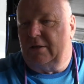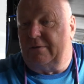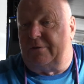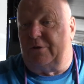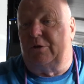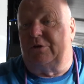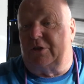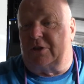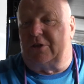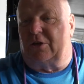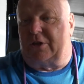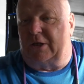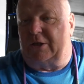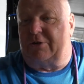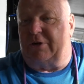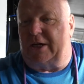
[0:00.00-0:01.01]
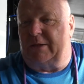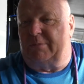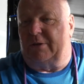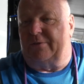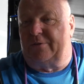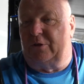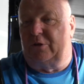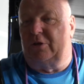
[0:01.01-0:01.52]
Food does look
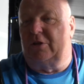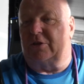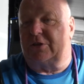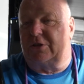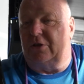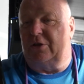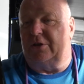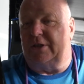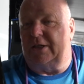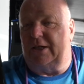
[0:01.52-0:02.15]
incredible. Food looks good.